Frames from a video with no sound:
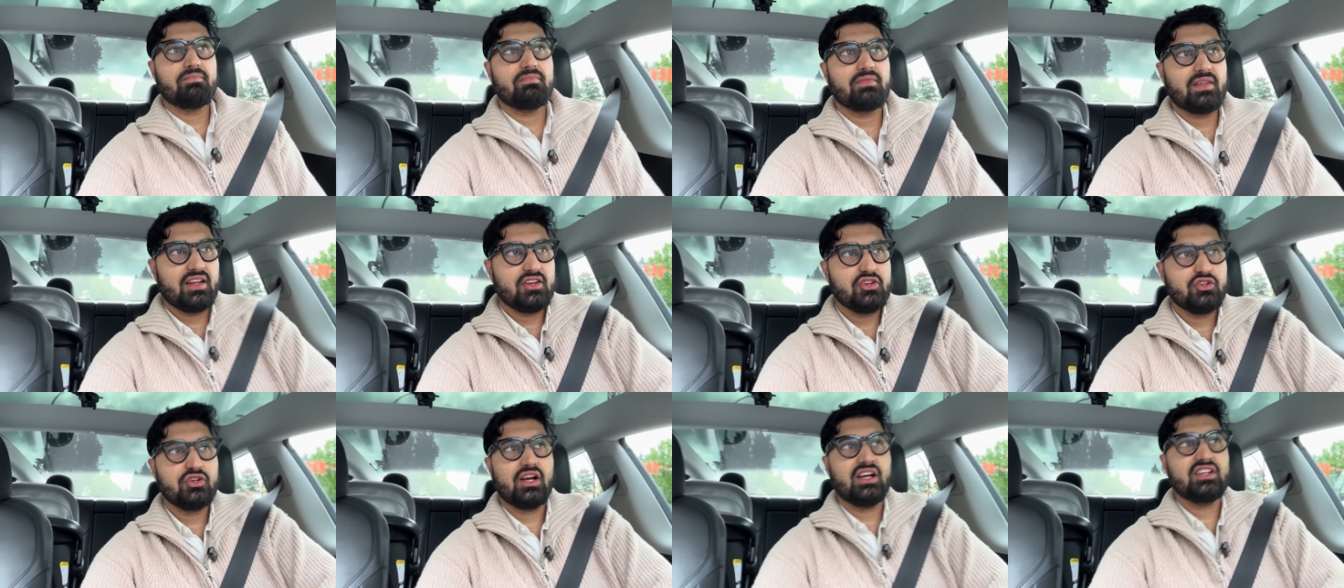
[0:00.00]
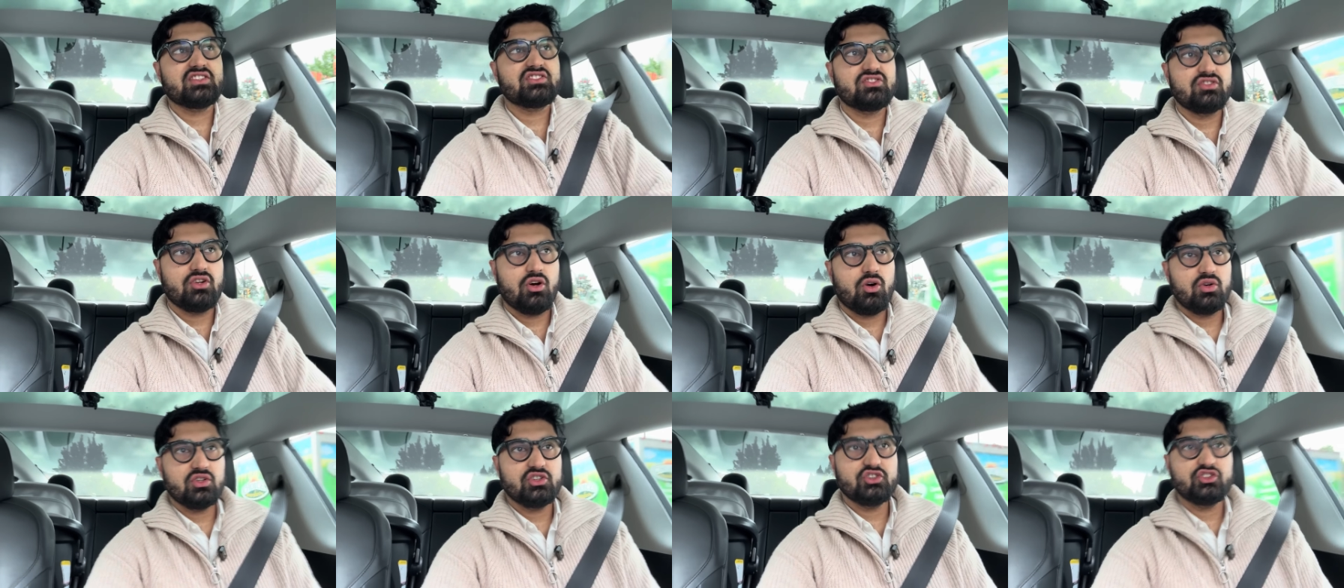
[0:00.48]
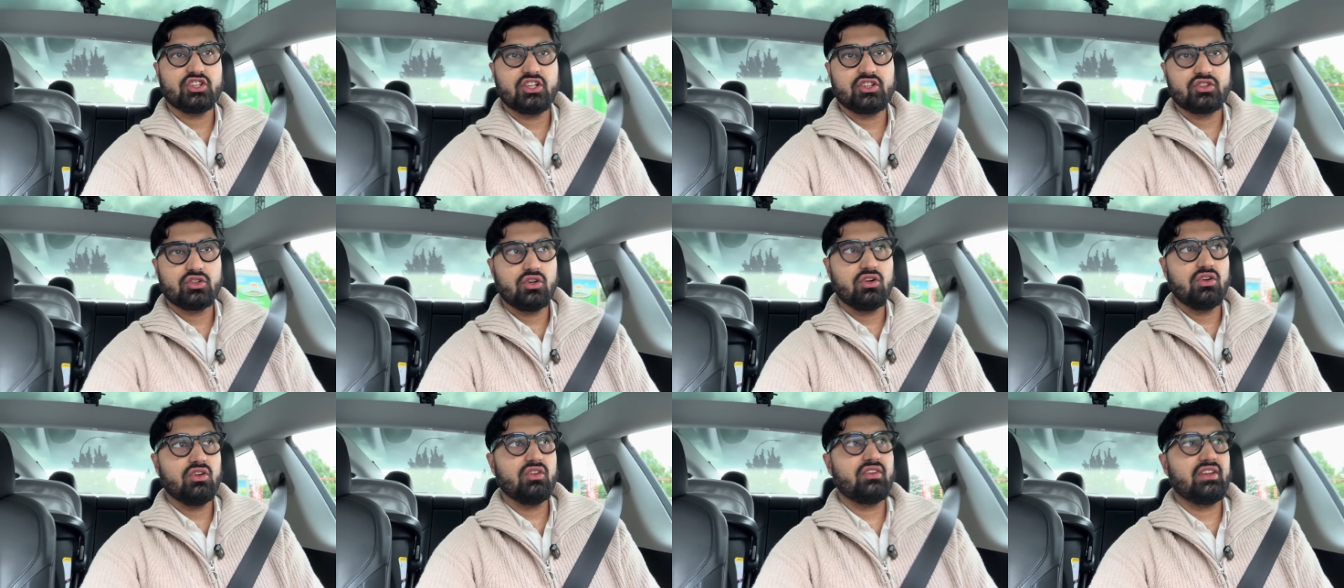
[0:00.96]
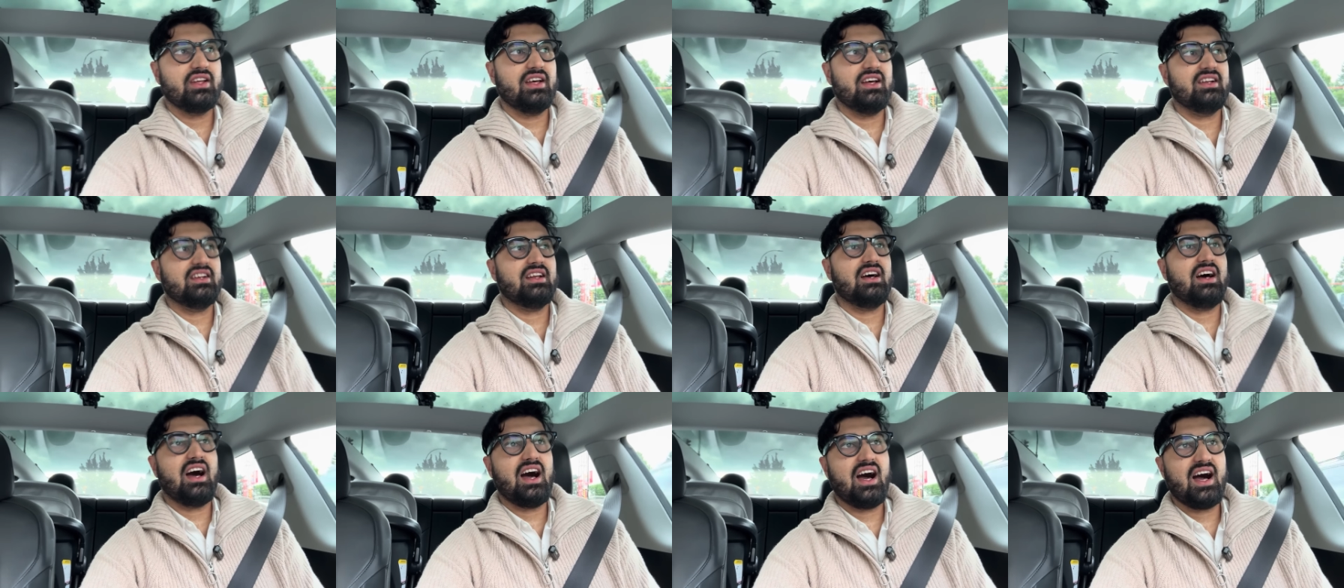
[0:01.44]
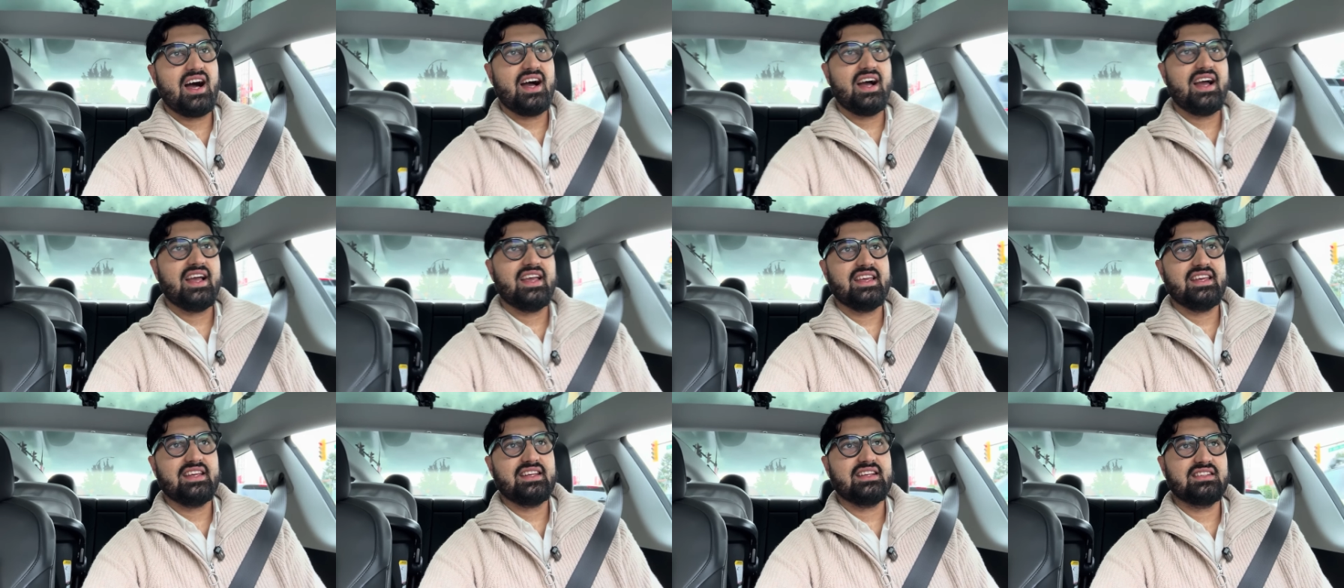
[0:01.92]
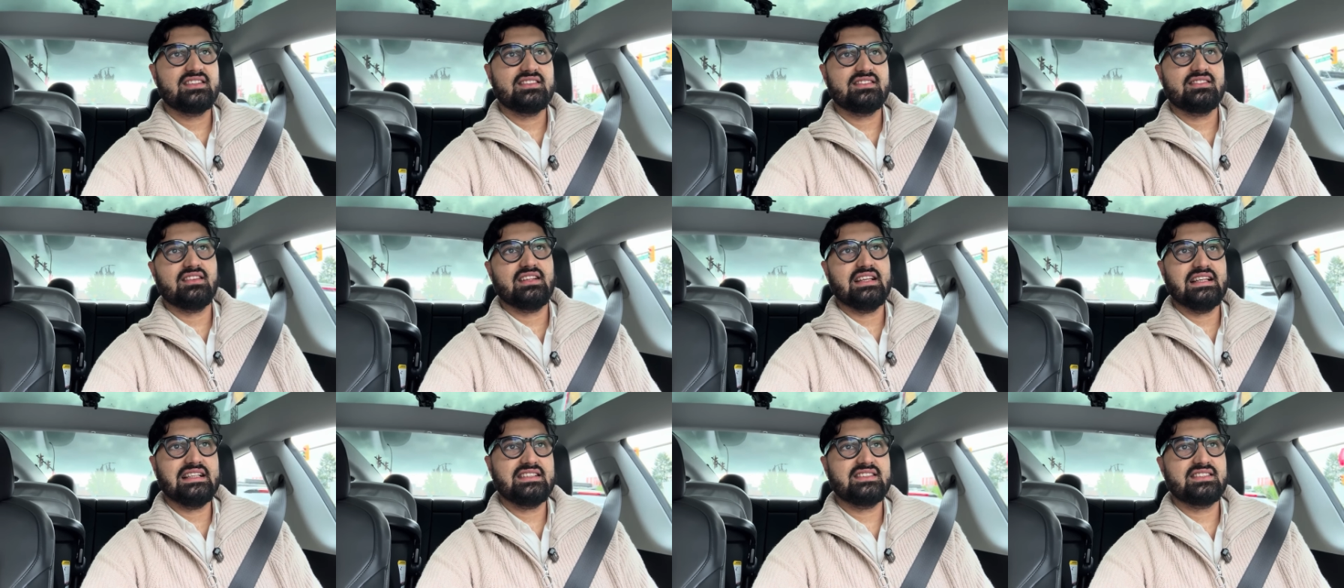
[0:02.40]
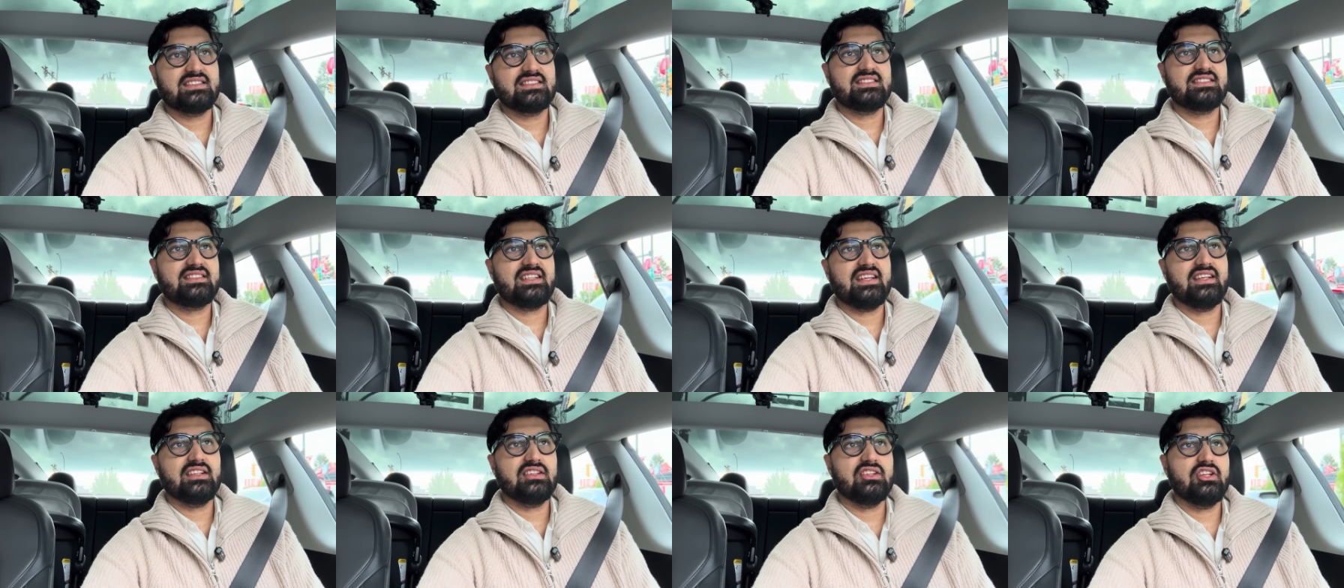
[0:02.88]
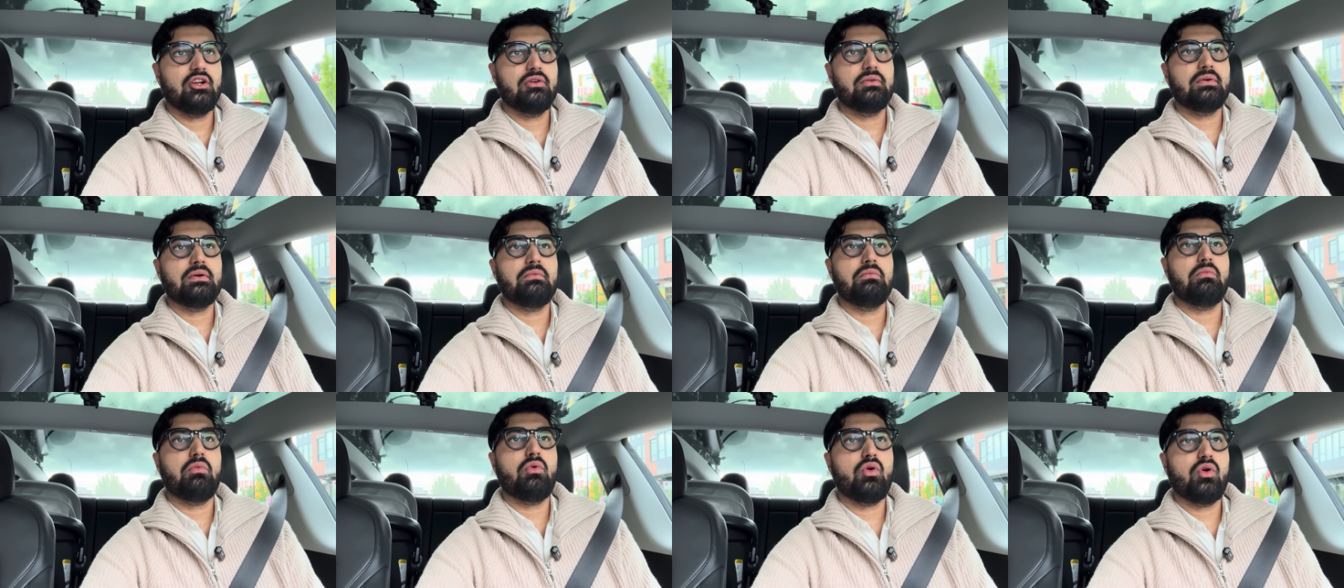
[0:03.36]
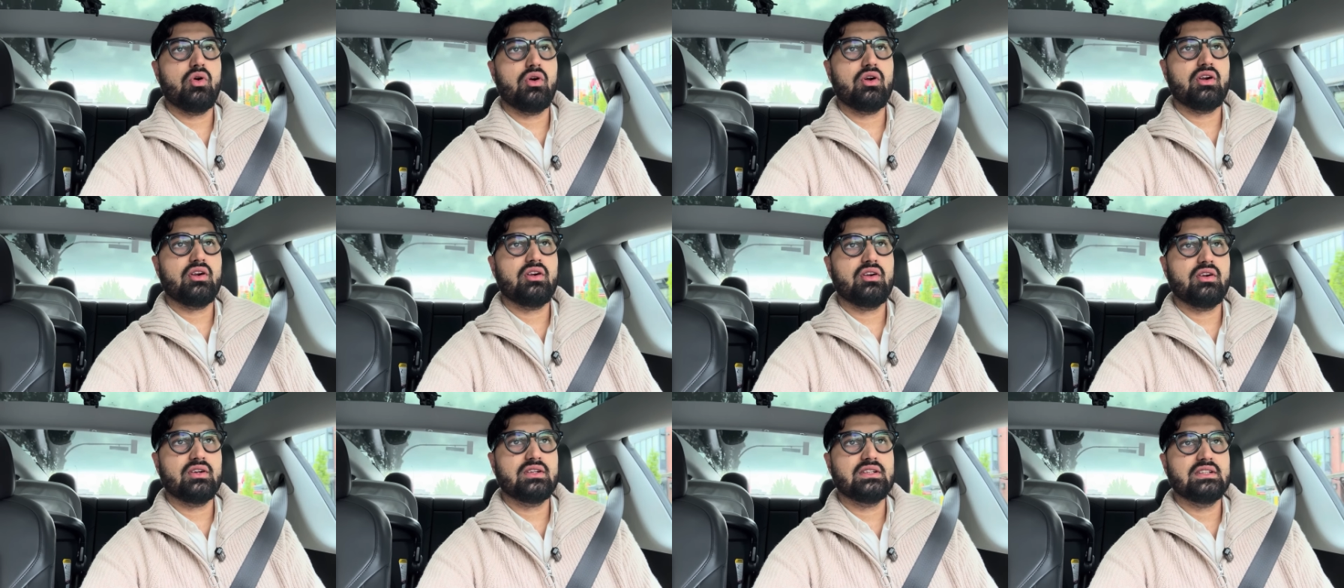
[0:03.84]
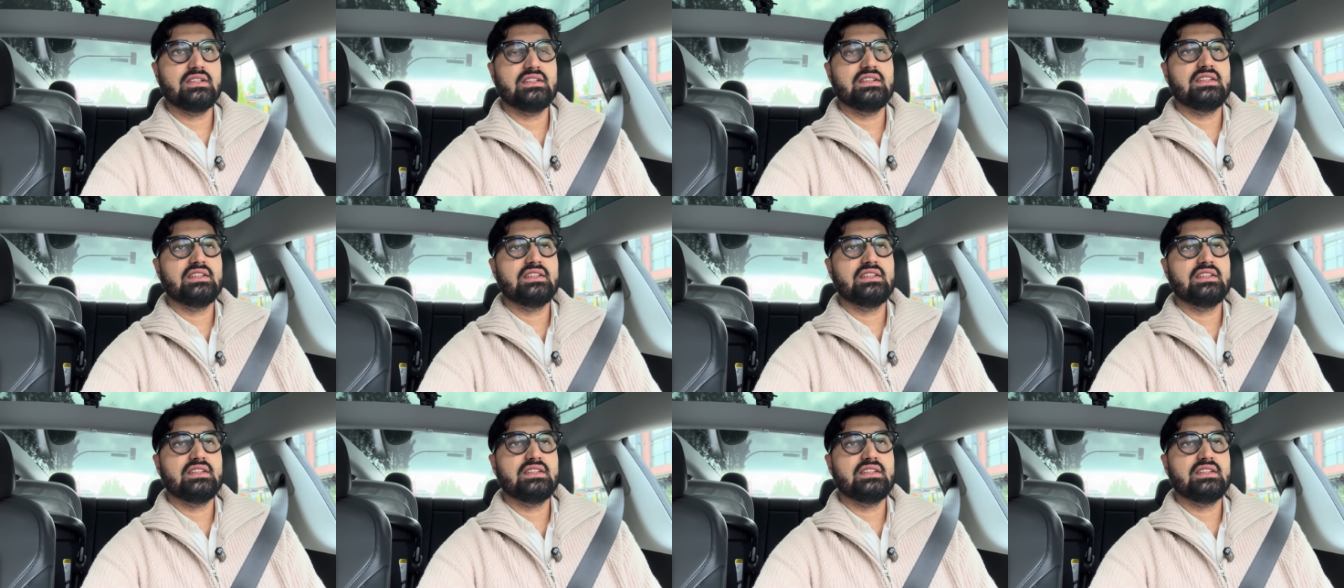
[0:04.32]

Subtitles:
and you guys know in general that I like to stay a little bit more